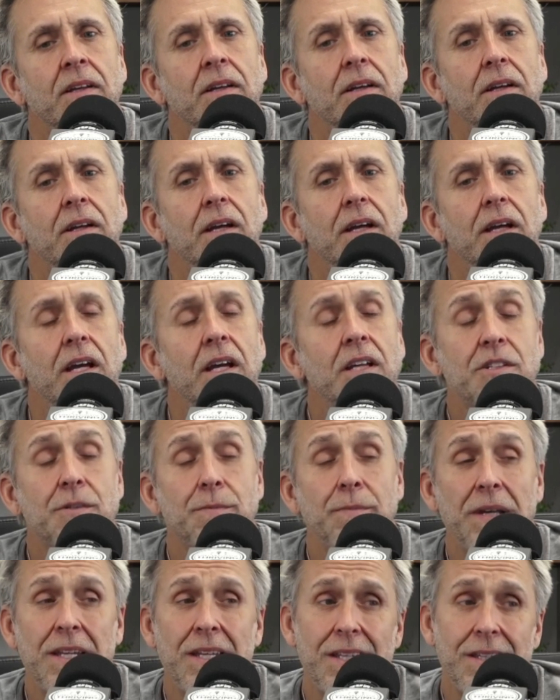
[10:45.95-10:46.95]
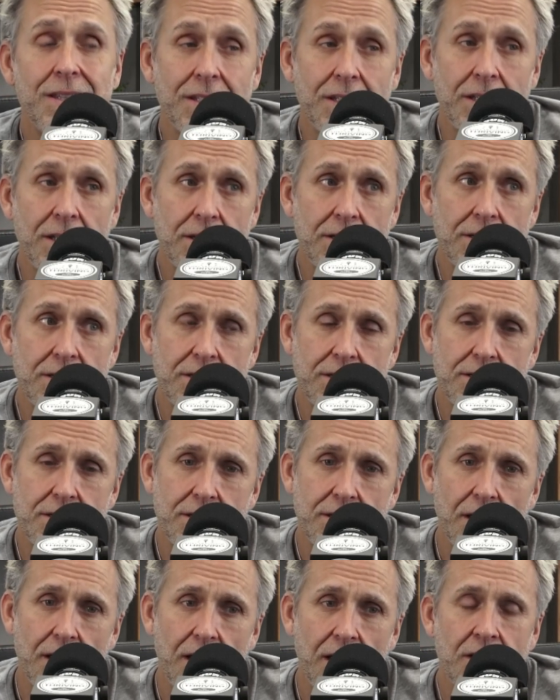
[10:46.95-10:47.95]
Yeah. It's many things.
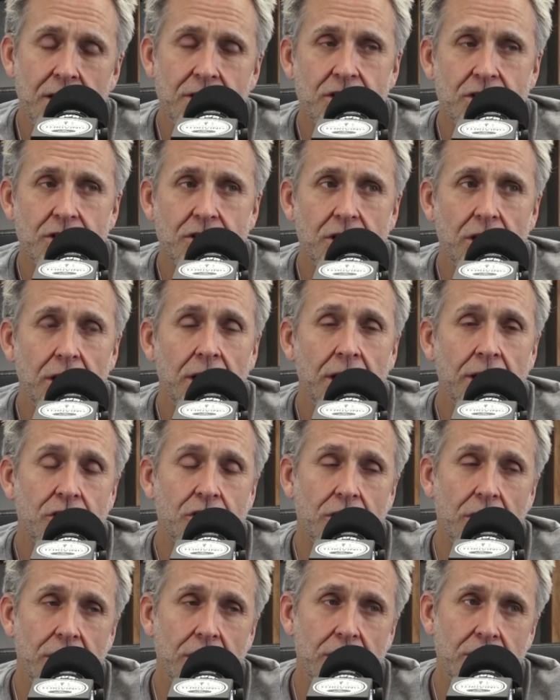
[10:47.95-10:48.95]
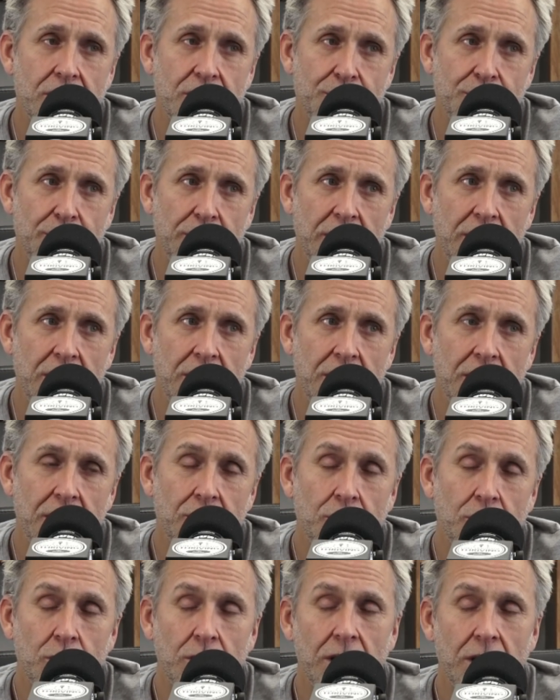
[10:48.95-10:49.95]
Mm-hmm. It's like trying to explain, and
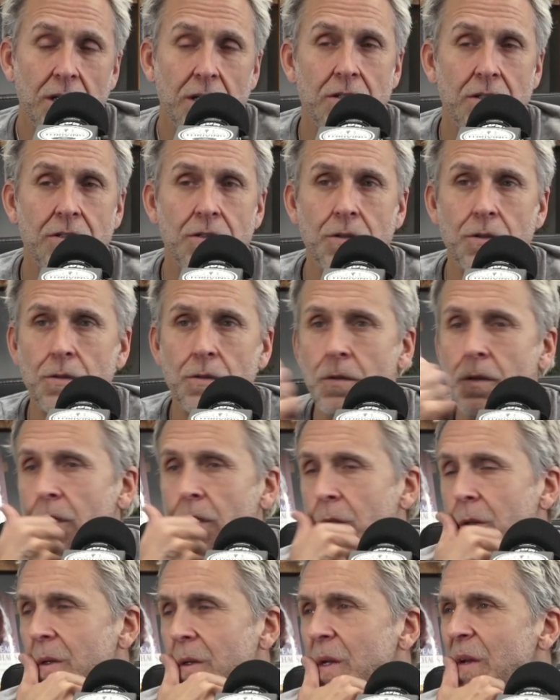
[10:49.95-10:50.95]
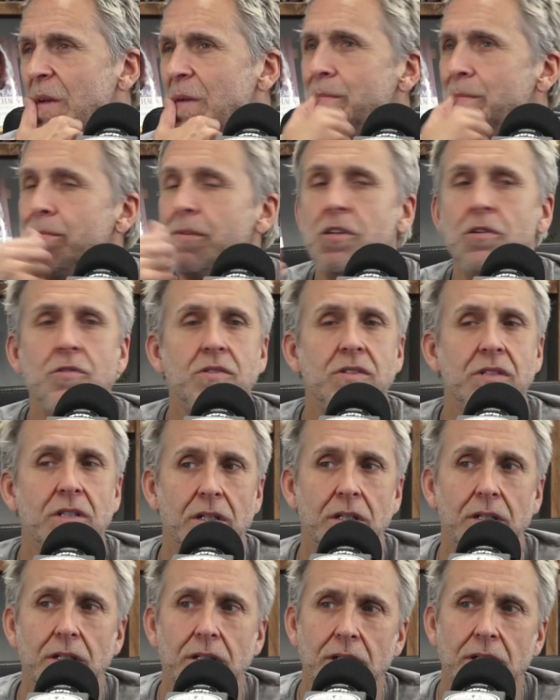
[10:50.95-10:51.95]
we'll get into it,
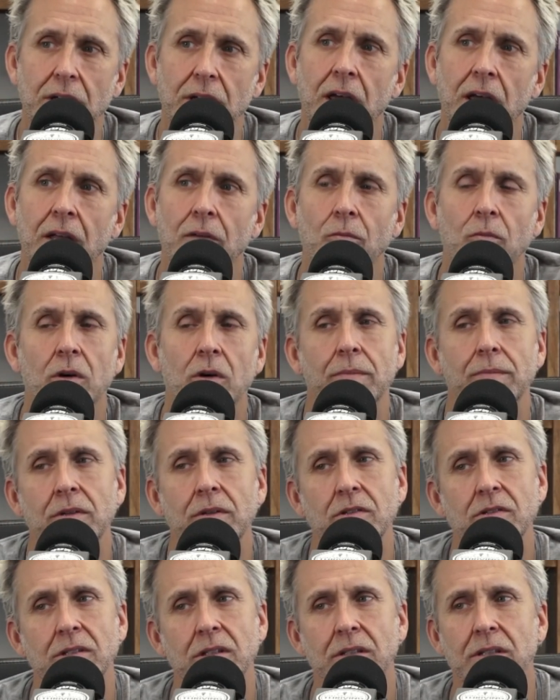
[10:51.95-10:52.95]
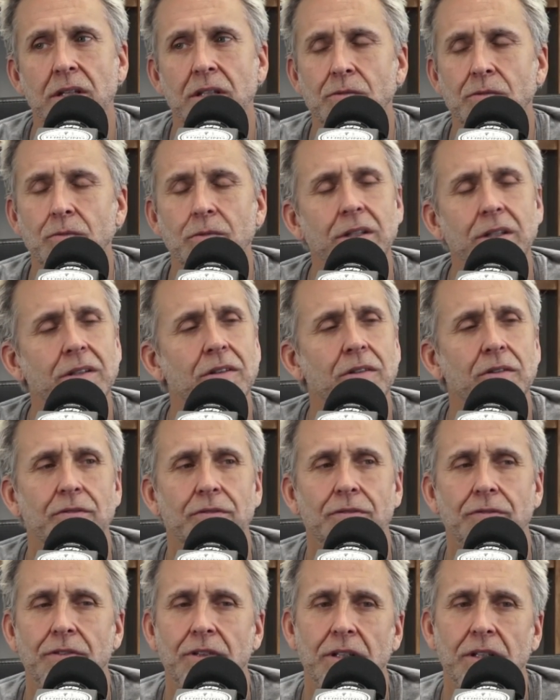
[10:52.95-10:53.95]
music and what music does. We don't
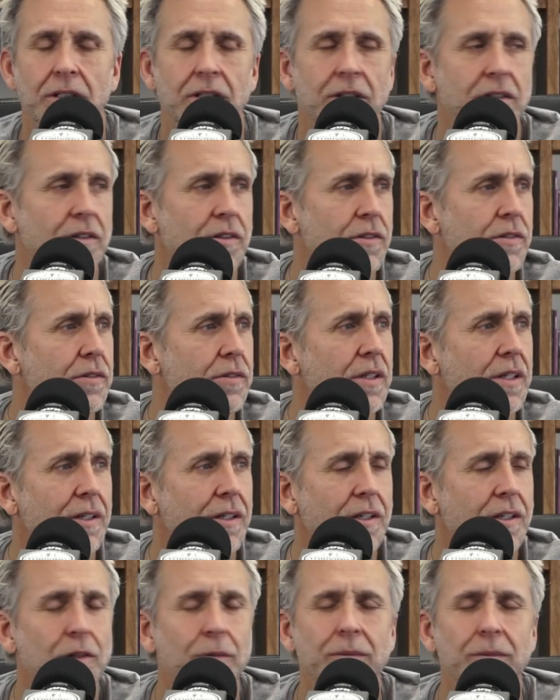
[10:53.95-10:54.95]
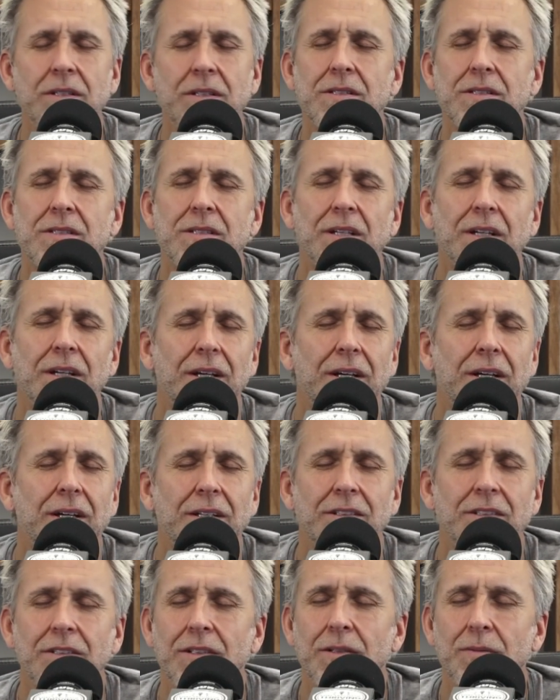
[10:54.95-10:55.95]
friggin' know. Humans,
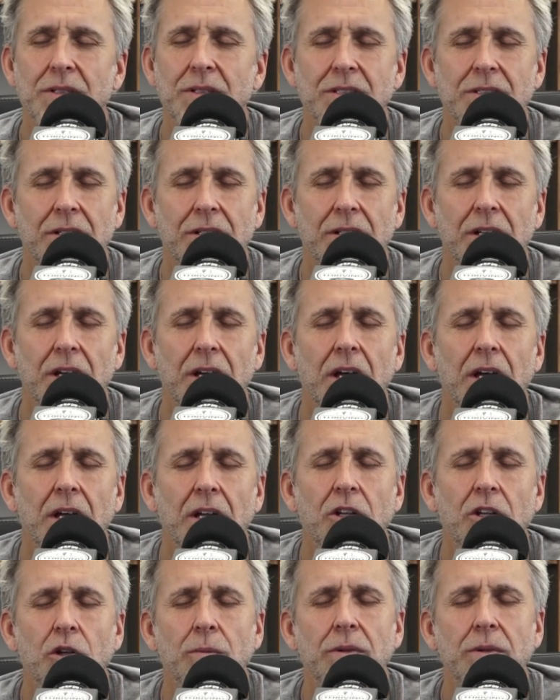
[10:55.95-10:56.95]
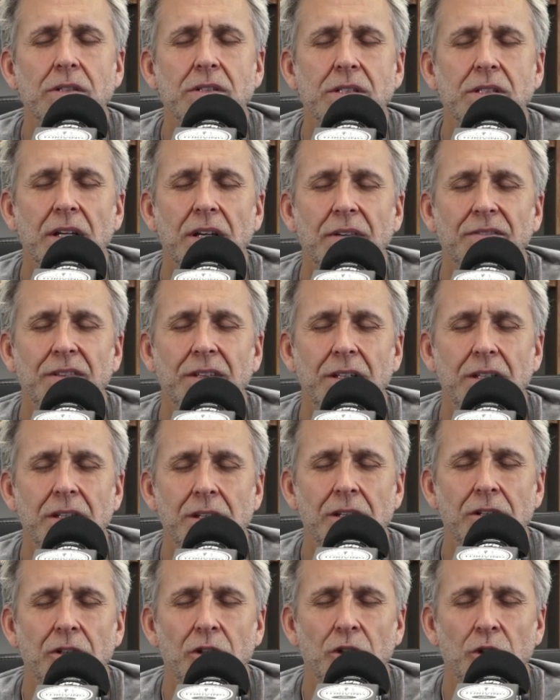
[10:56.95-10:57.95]
don't get me started. Humans have the
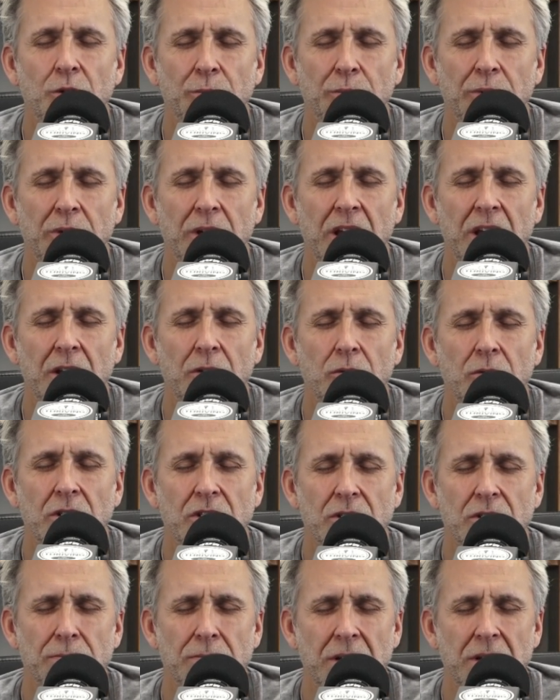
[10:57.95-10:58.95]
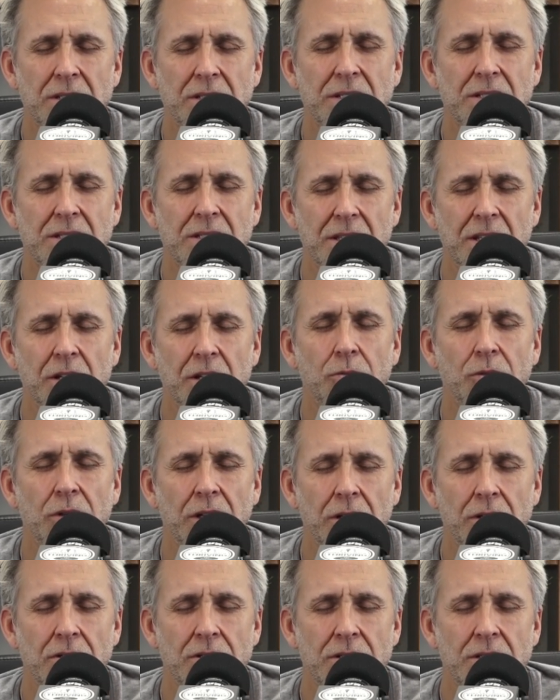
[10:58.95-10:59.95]
ego brain, which makes us think we
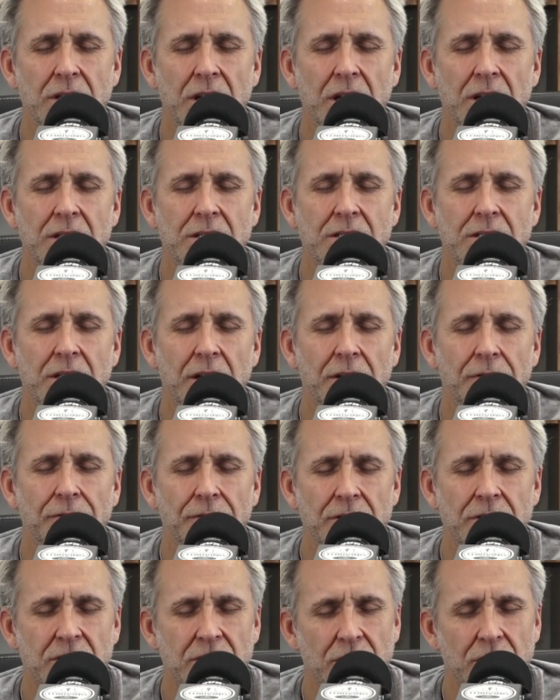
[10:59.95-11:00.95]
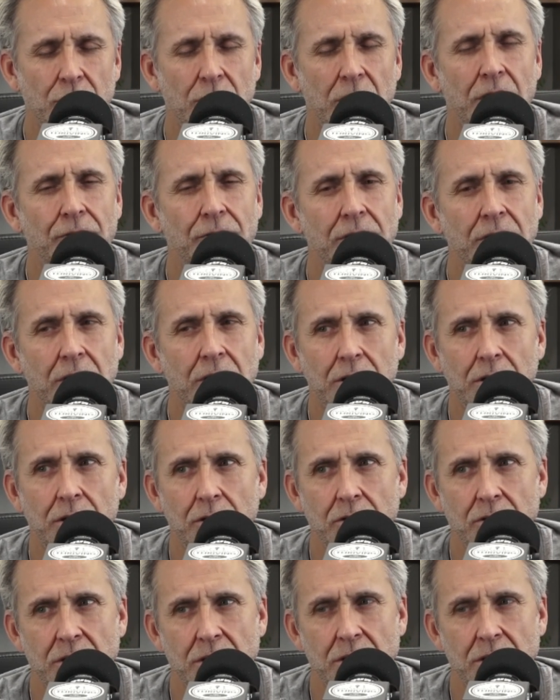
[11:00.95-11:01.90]
understand stuff. And so often it closes